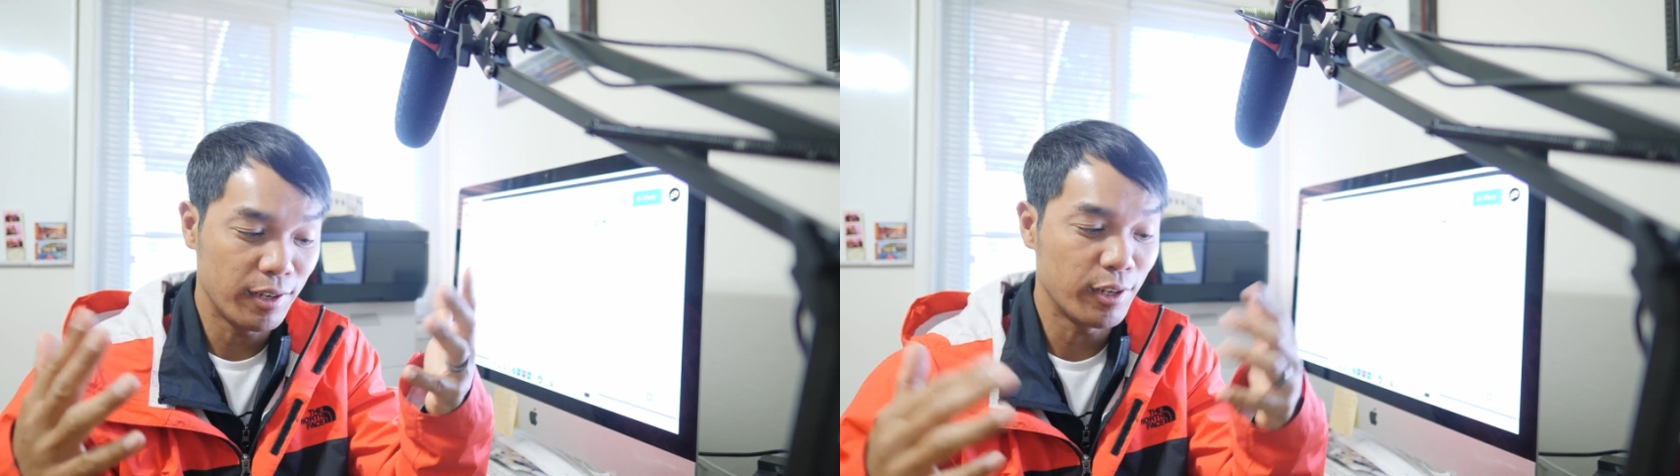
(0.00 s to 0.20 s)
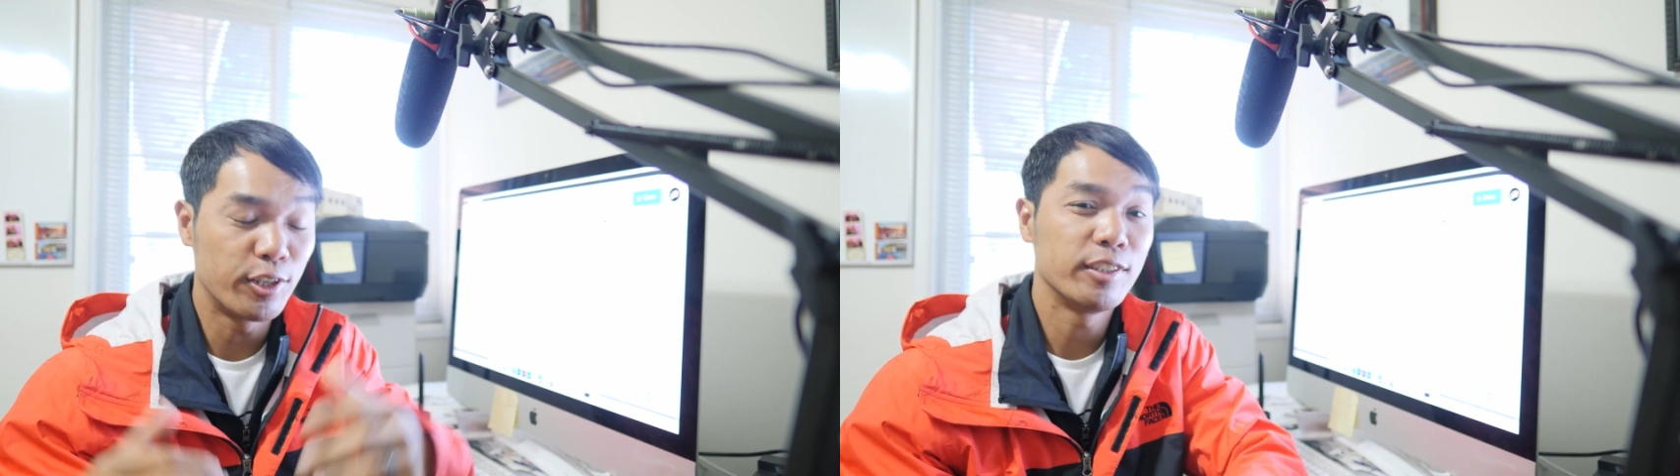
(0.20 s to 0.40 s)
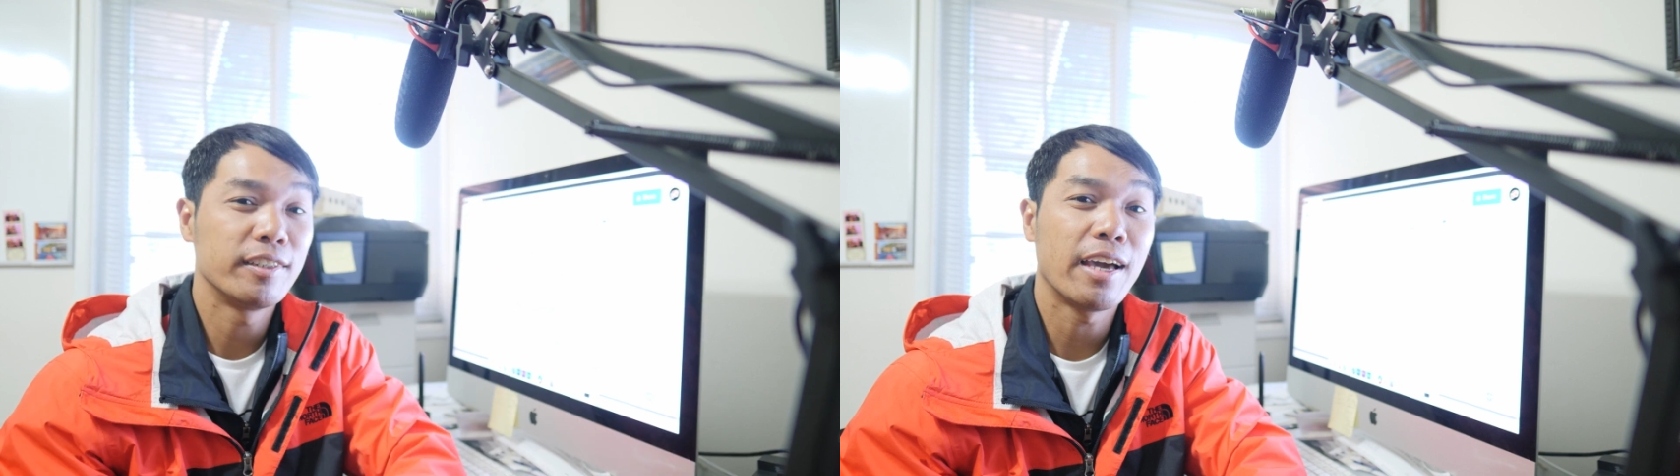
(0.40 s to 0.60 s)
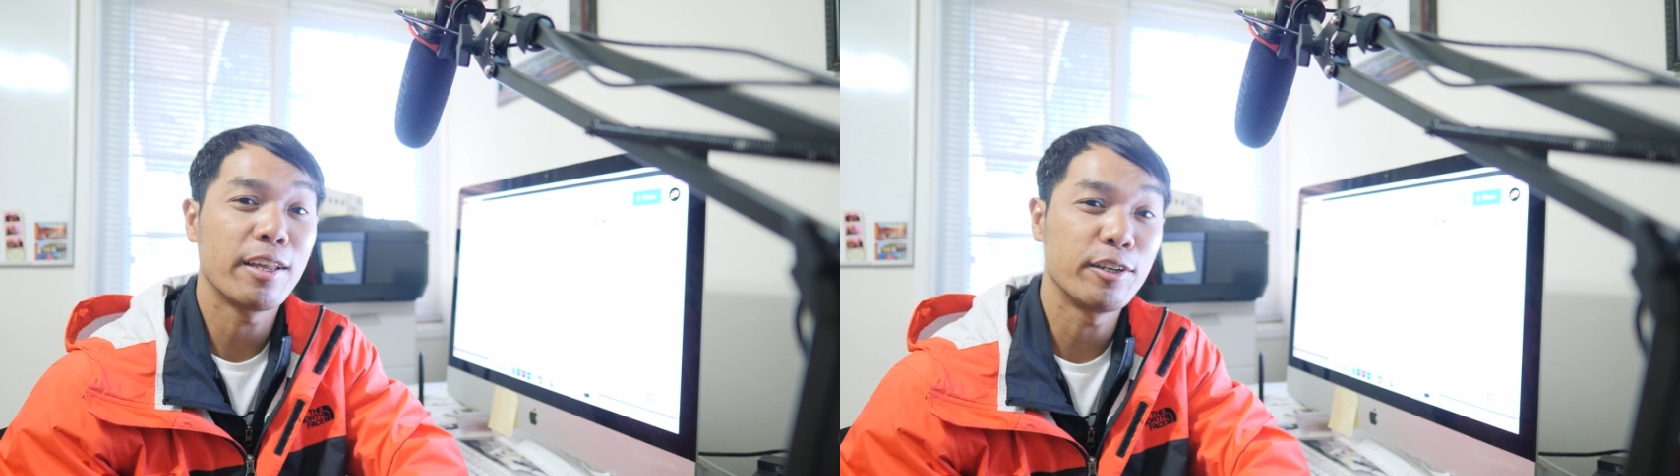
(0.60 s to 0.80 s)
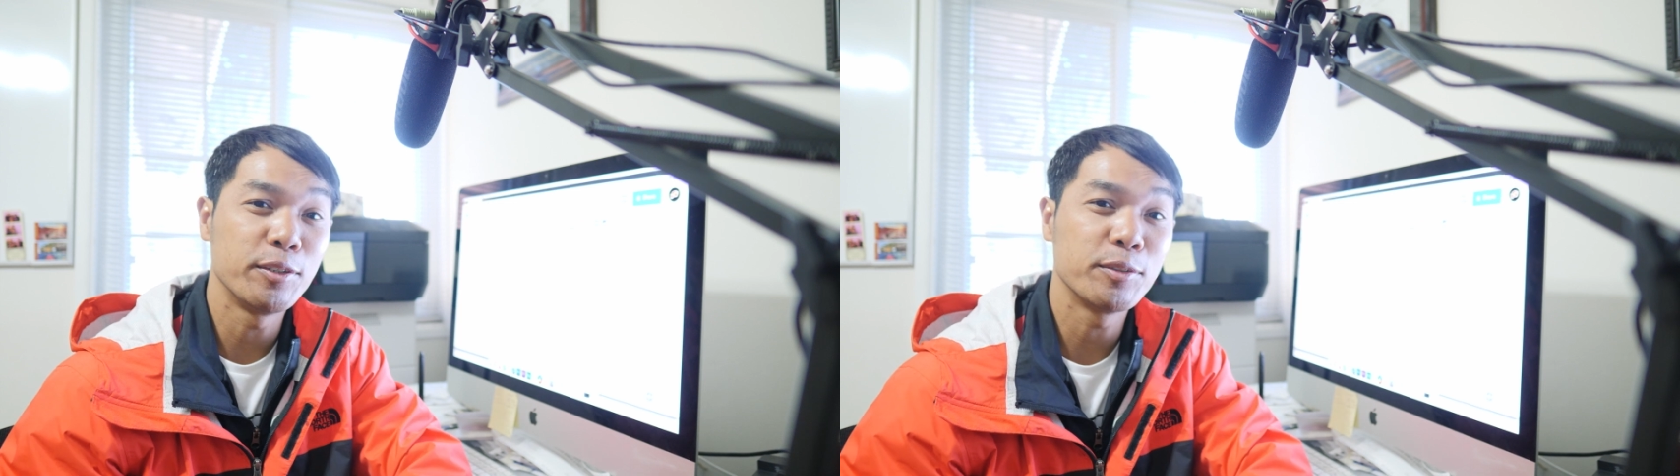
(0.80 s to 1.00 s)
learn
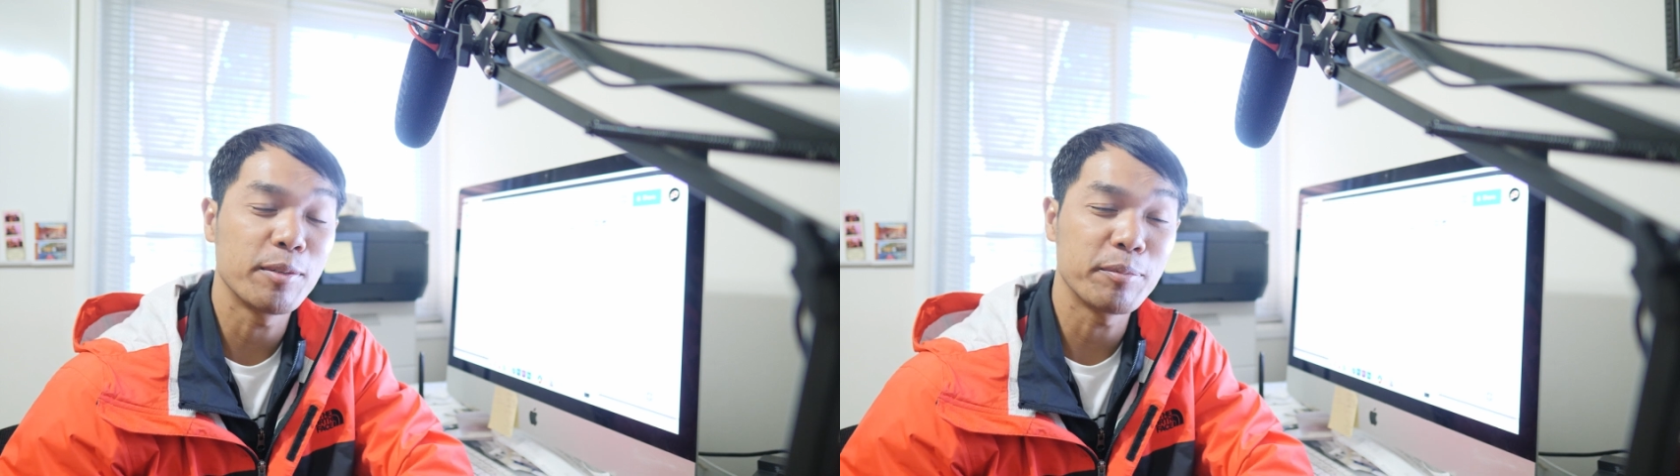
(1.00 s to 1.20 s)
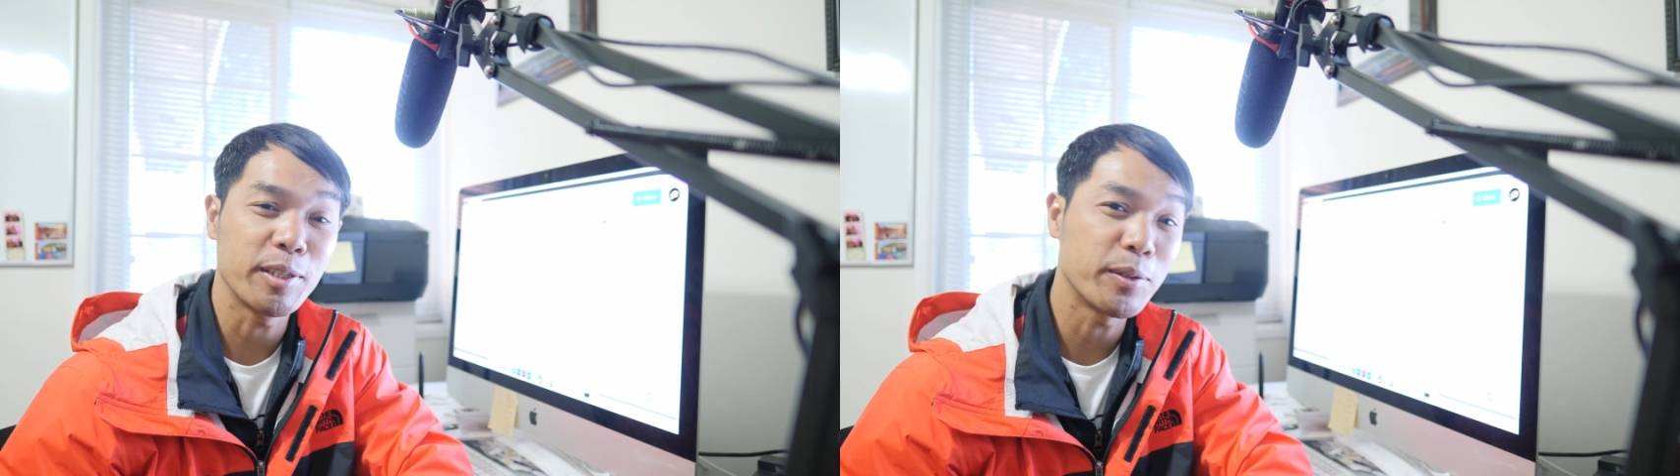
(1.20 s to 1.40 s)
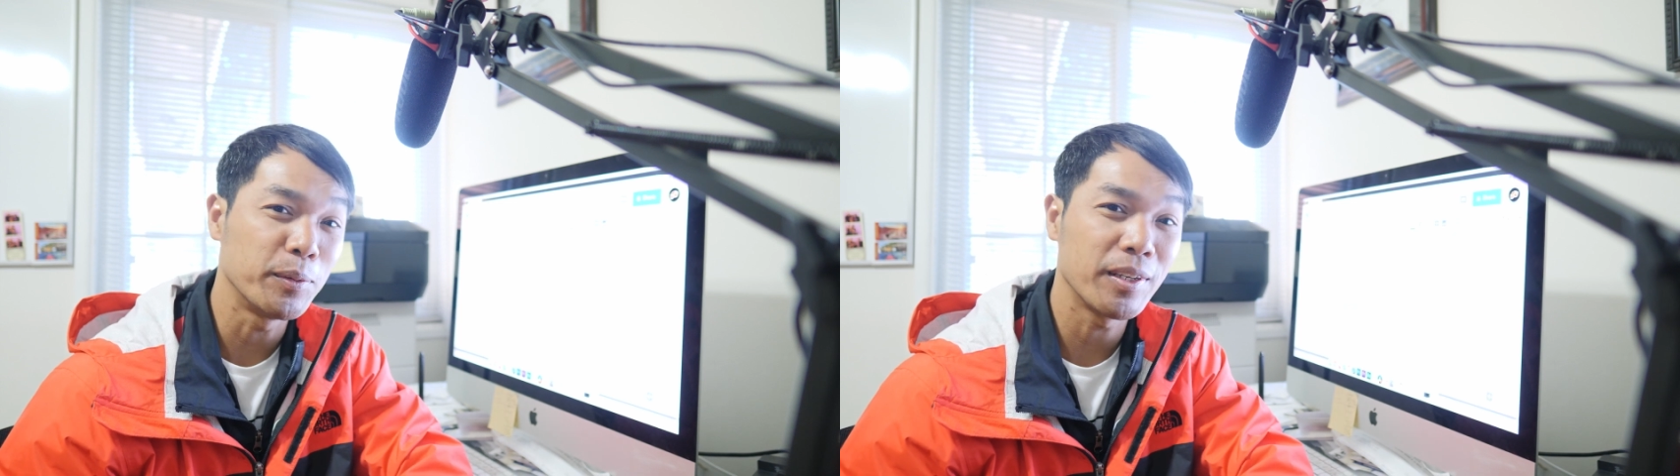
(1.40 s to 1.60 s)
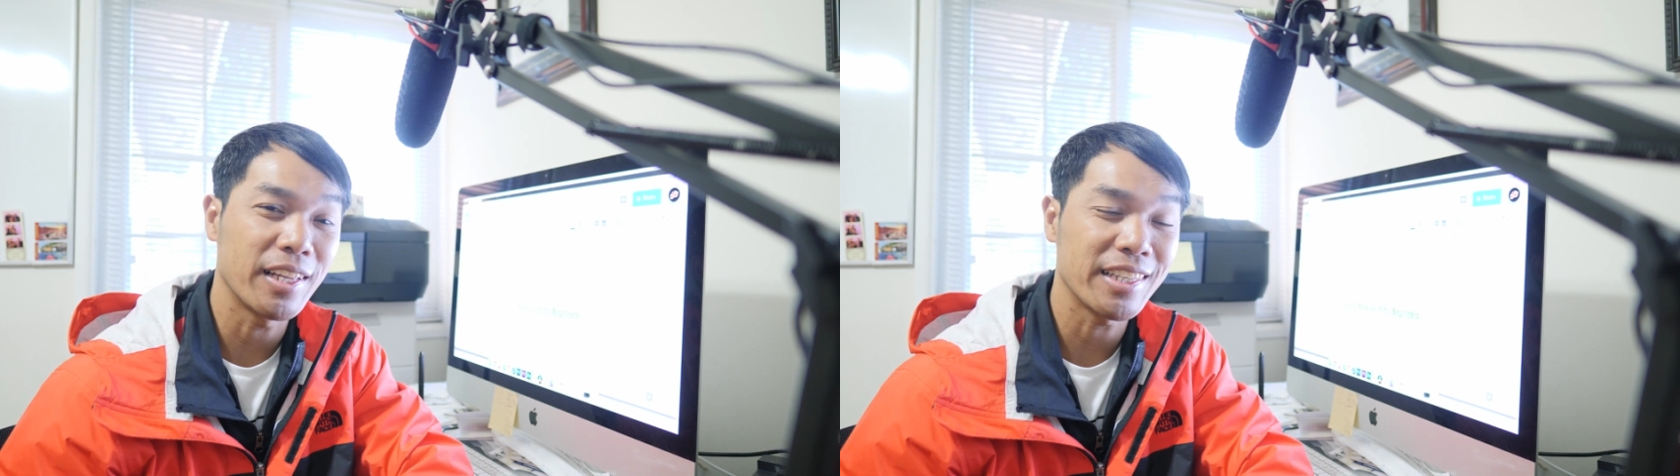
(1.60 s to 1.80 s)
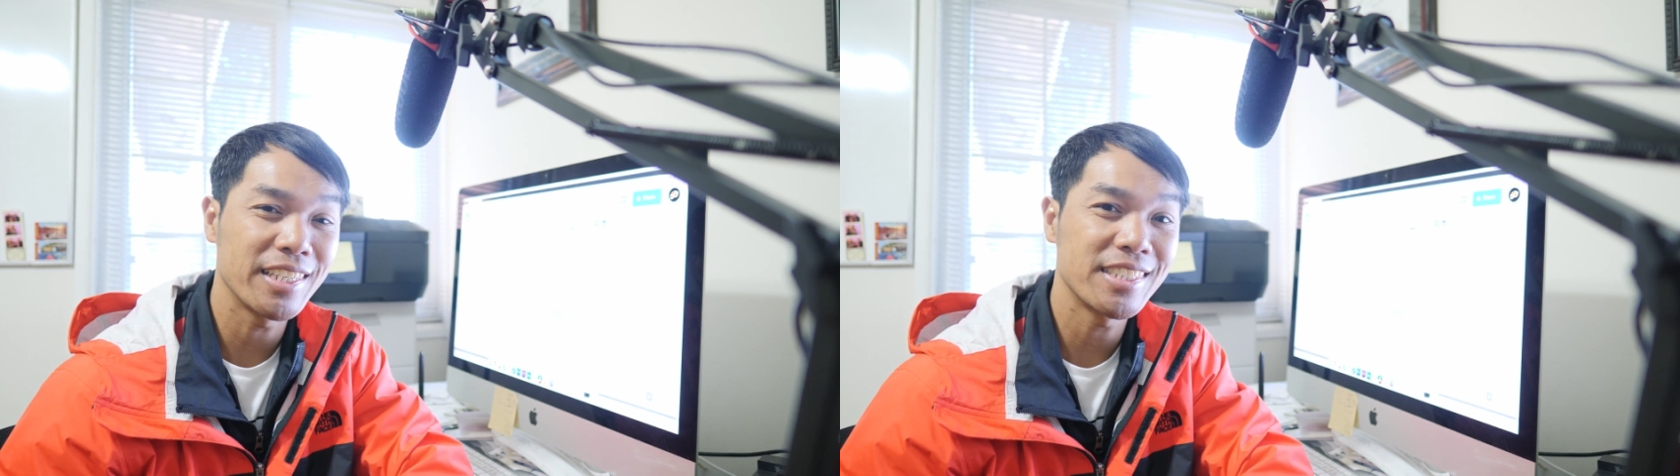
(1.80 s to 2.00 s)
how to do something cool
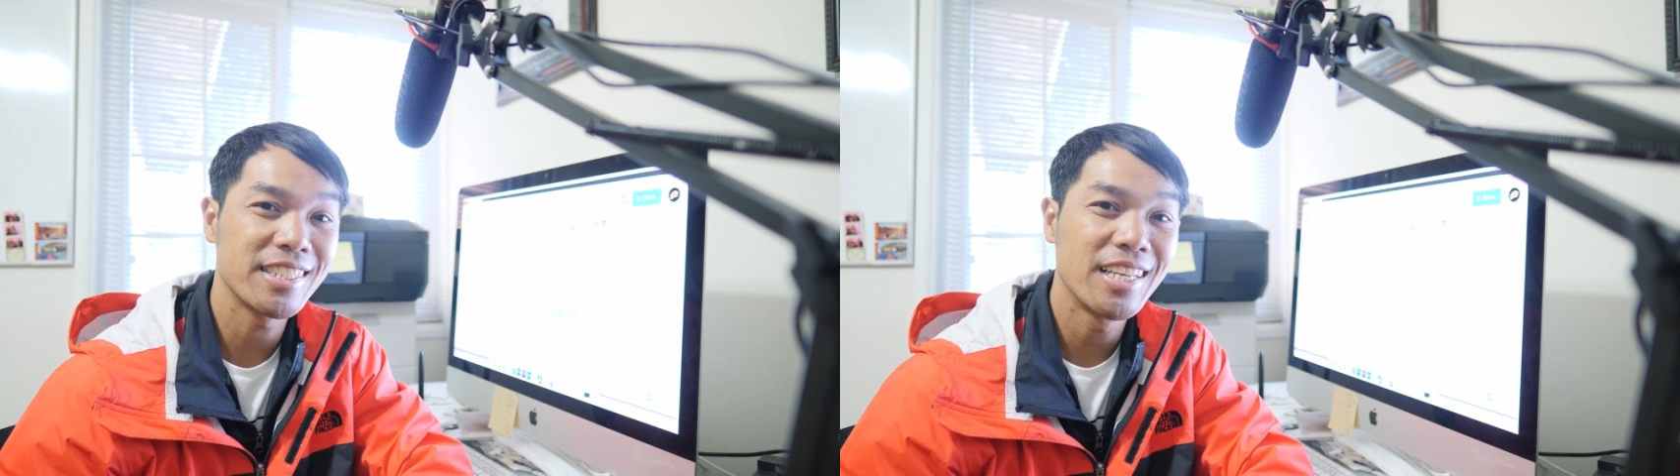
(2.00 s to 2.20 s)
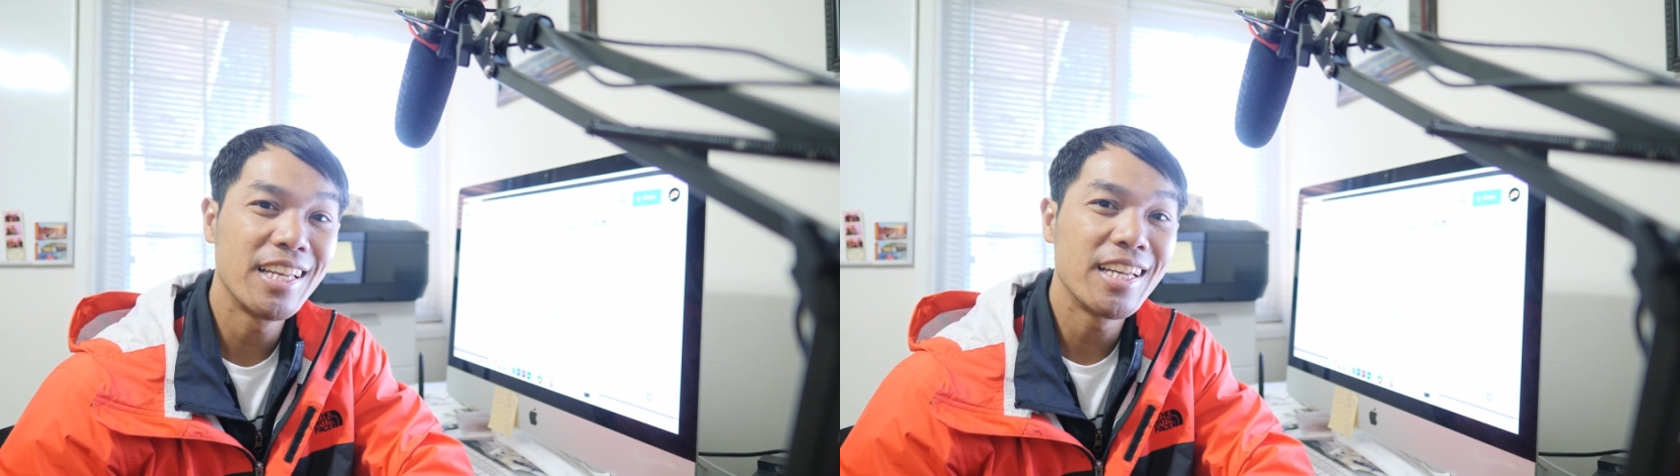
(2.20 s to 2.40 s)
like this.